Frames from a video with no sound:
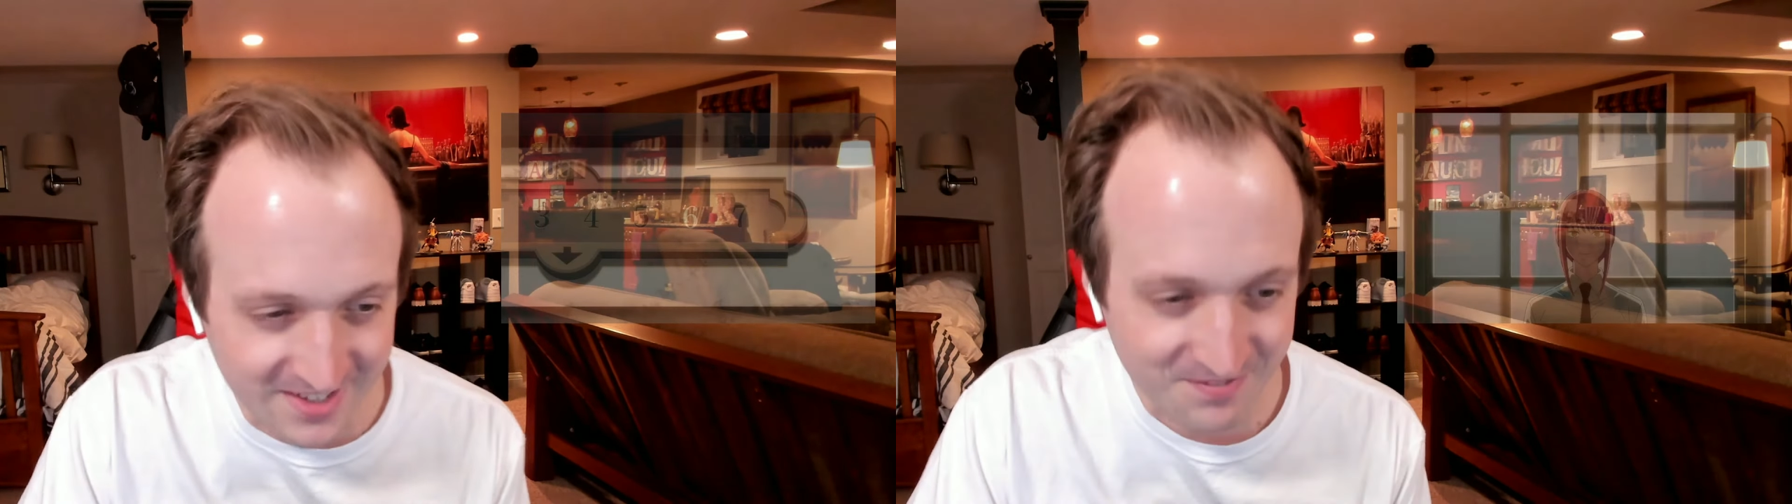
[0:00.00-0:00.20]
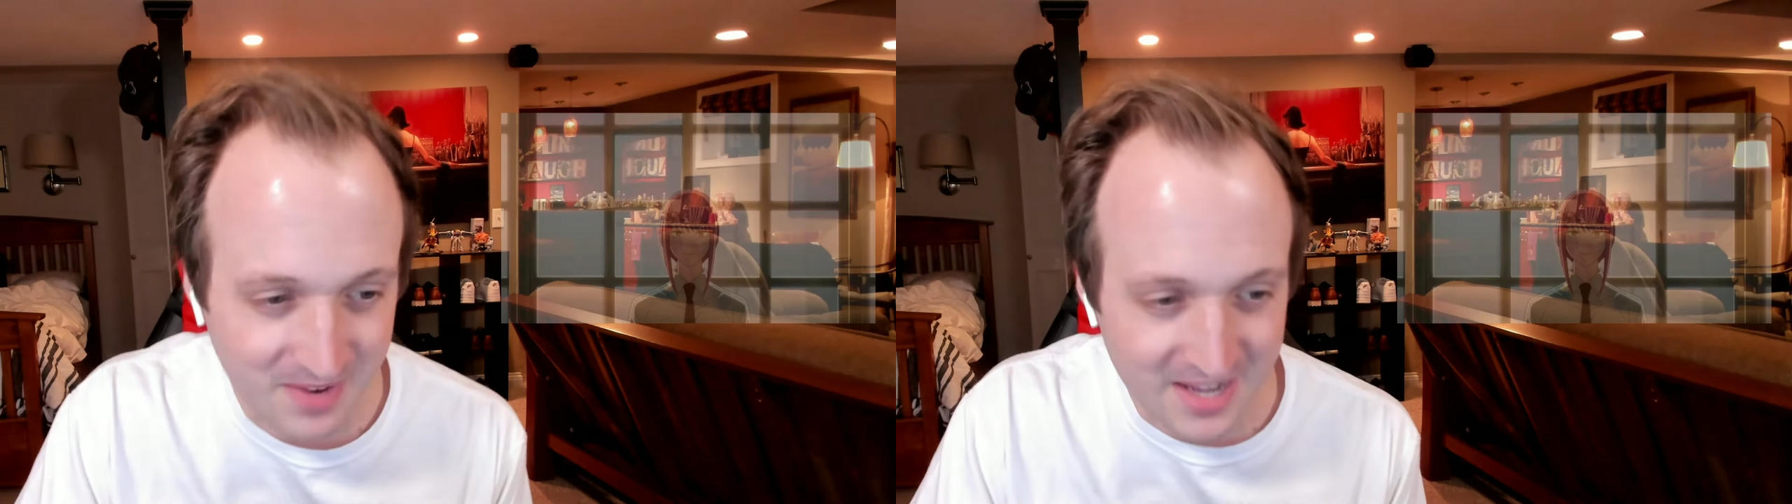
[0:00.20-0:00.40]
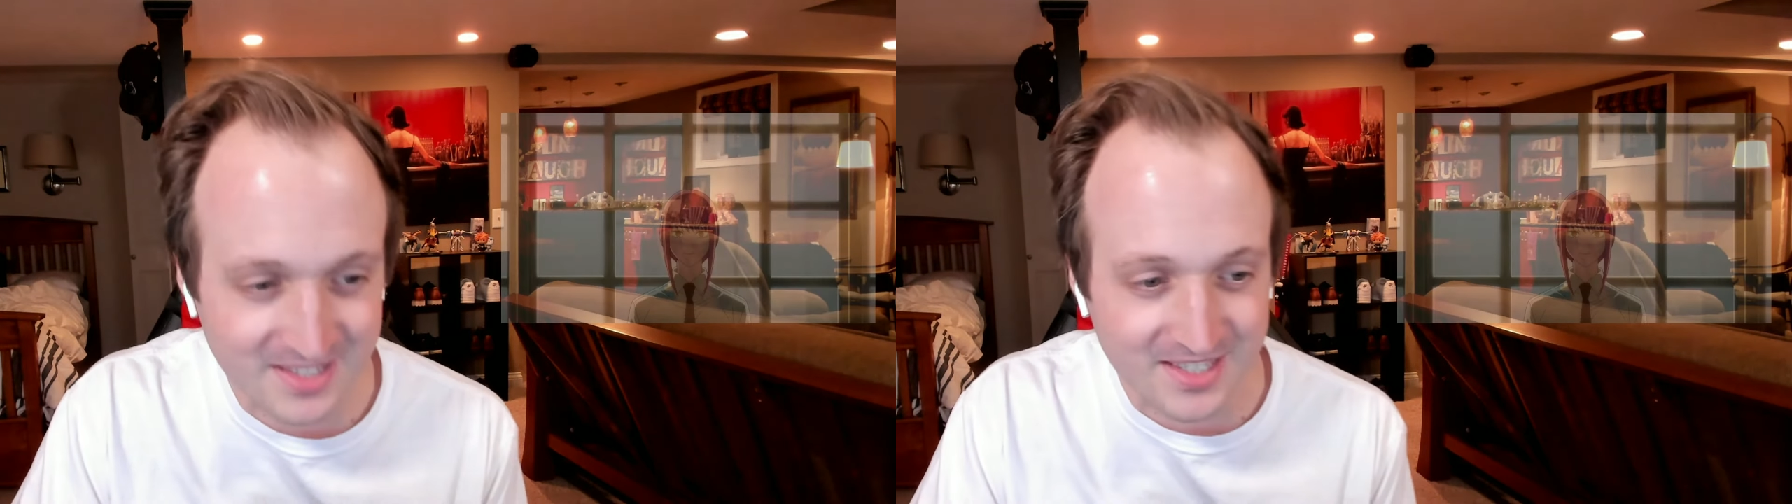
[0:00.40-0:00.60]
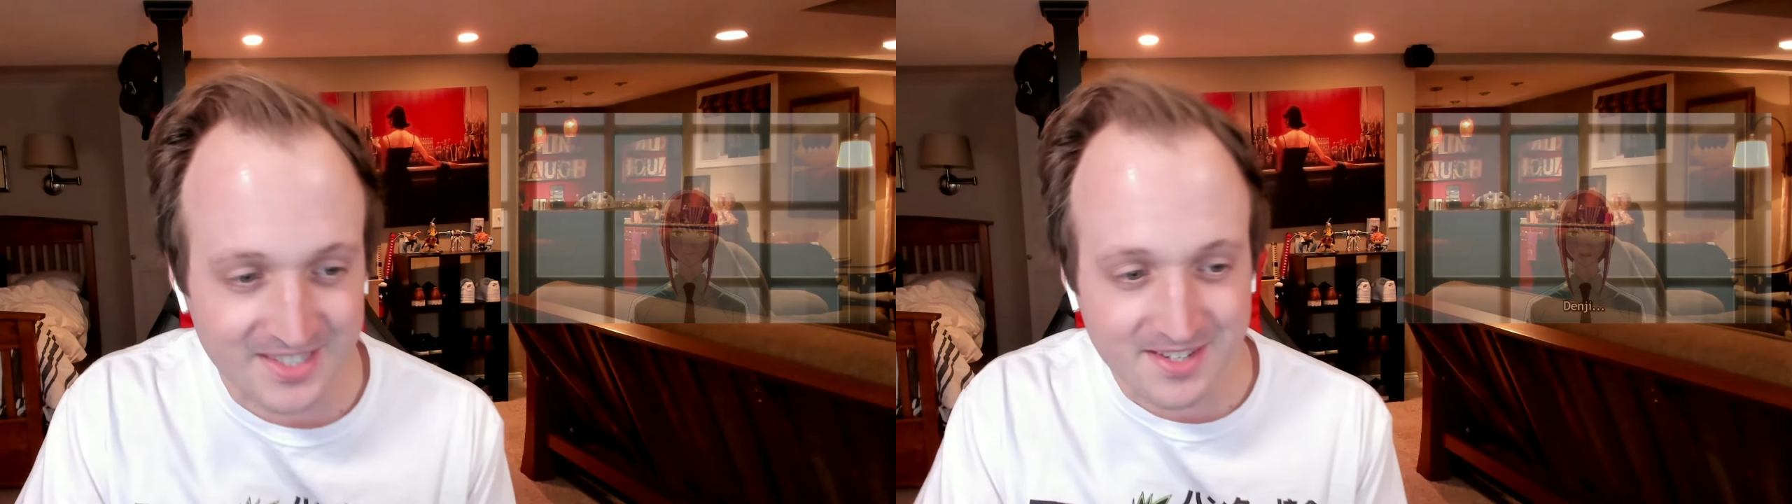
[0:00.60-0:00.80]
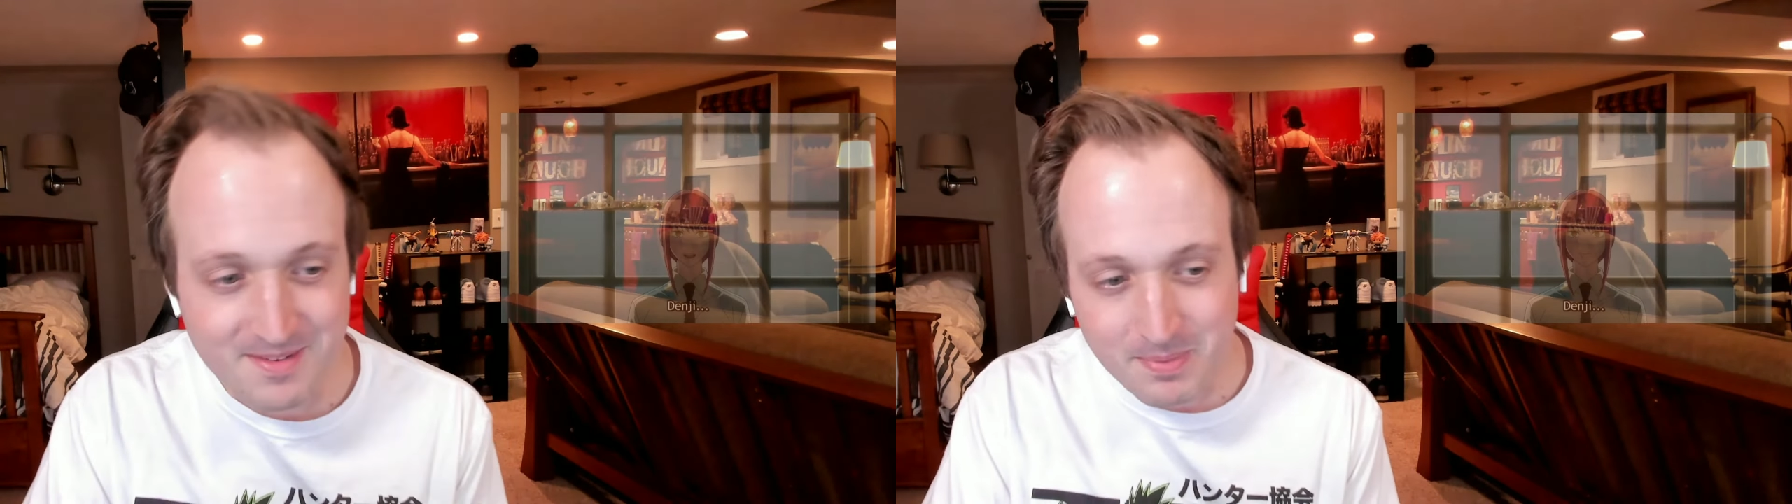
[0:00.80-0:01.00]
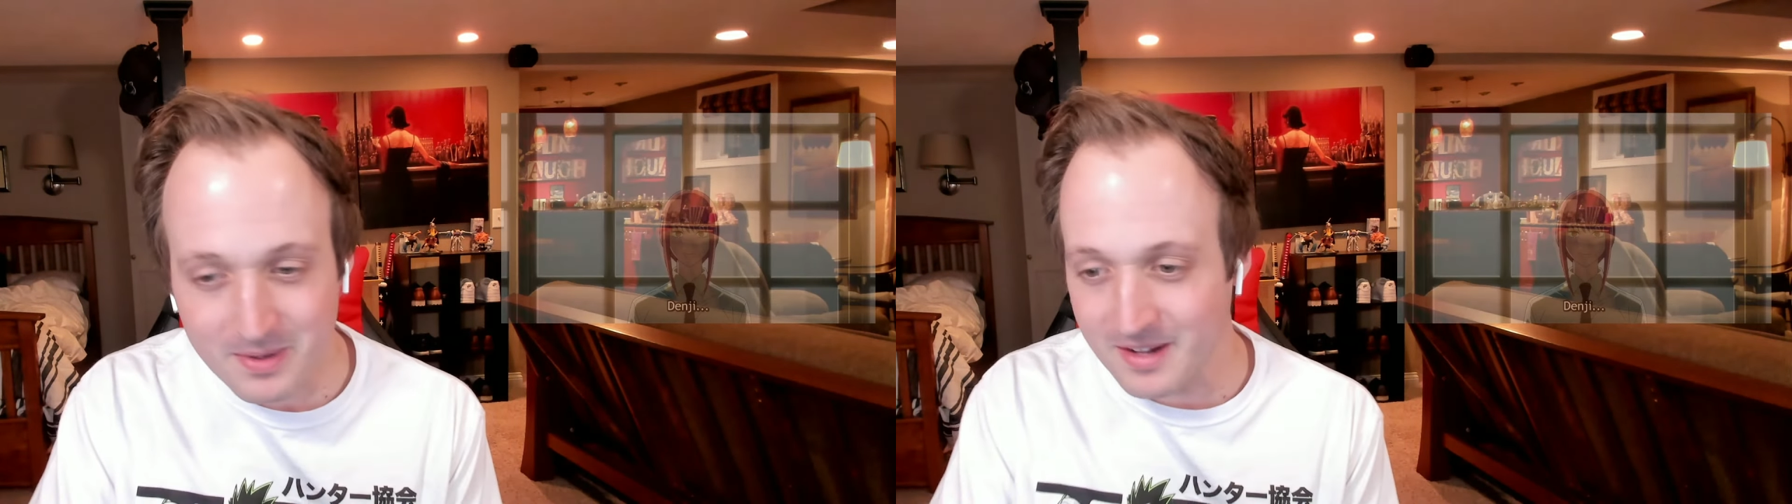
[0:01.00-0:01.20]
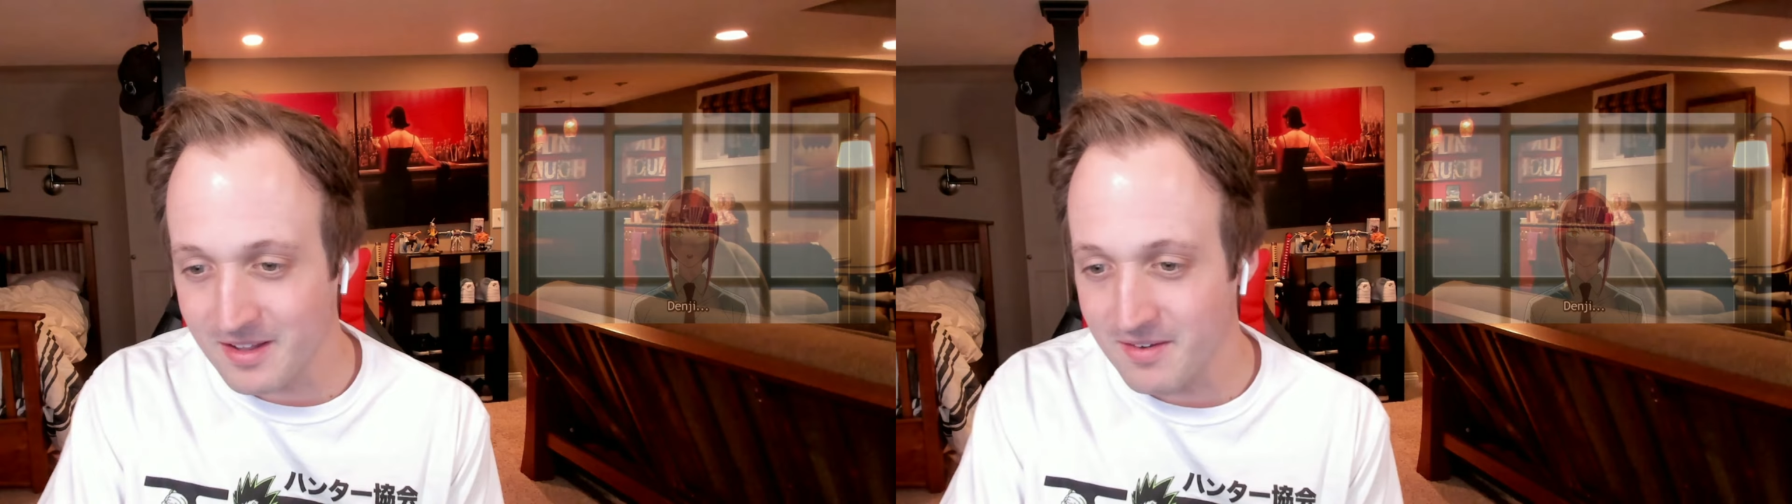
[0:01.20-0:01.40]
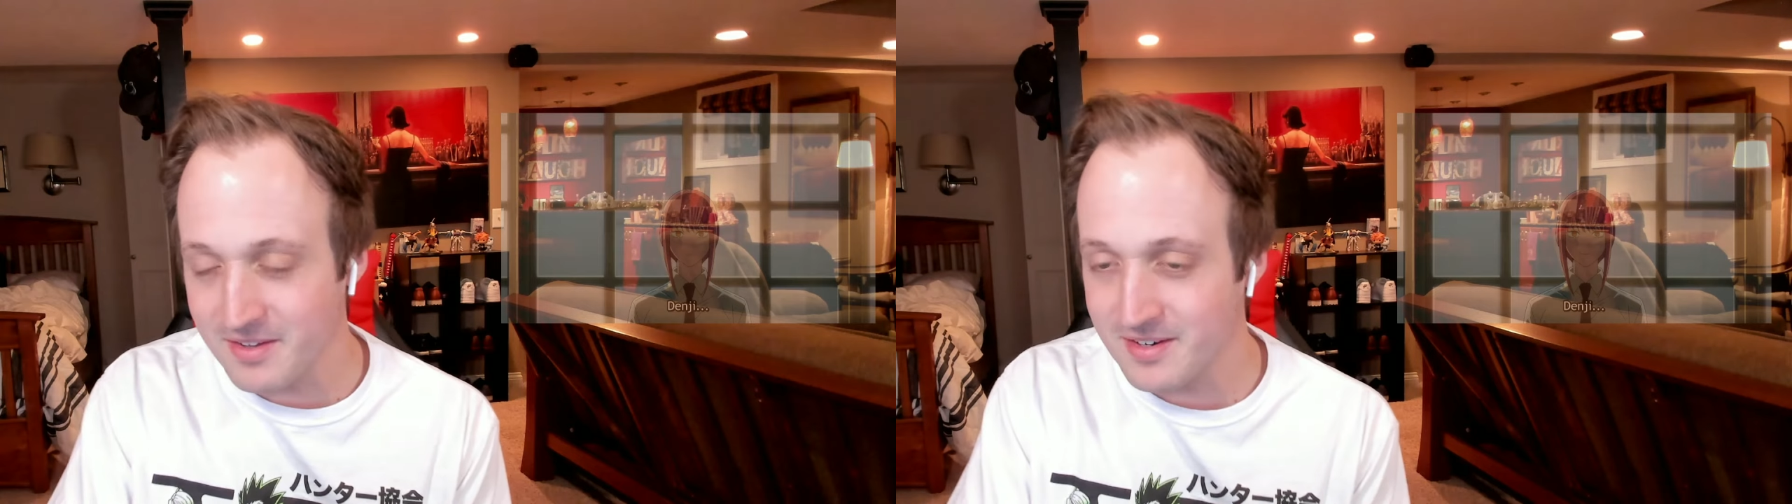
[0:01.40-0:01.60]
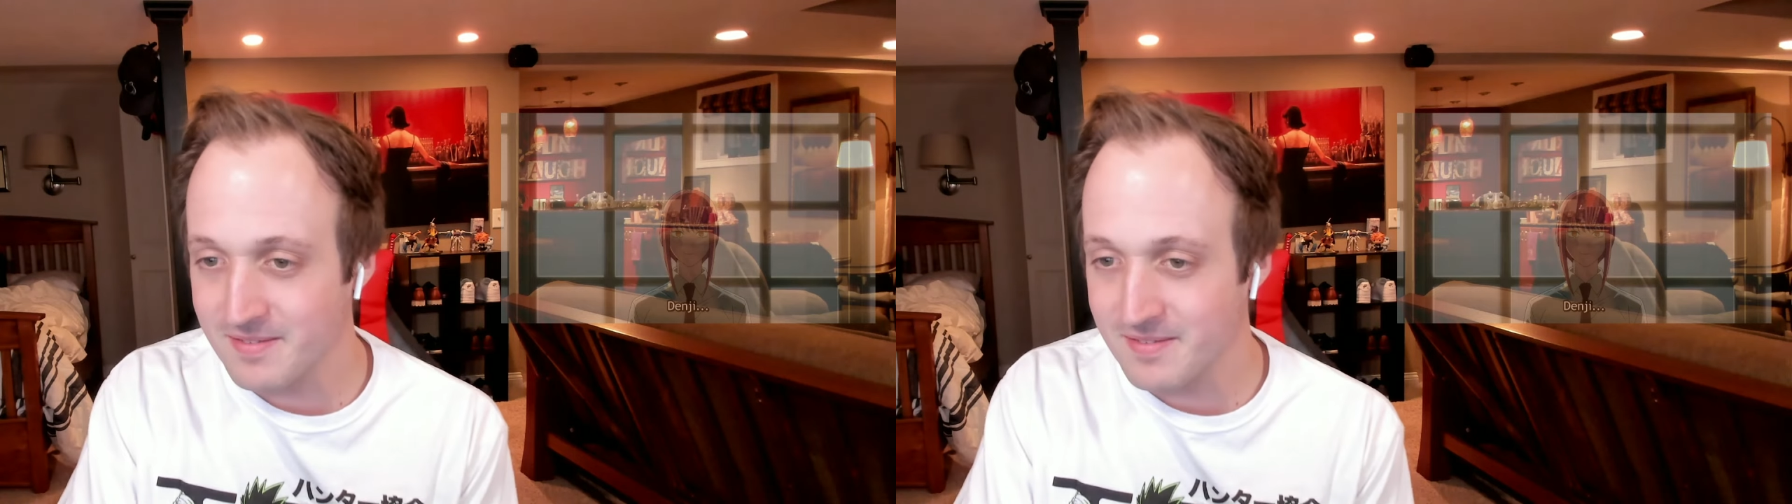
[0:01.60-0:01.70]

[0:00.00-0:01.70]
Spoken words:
Man's a simp. I love it.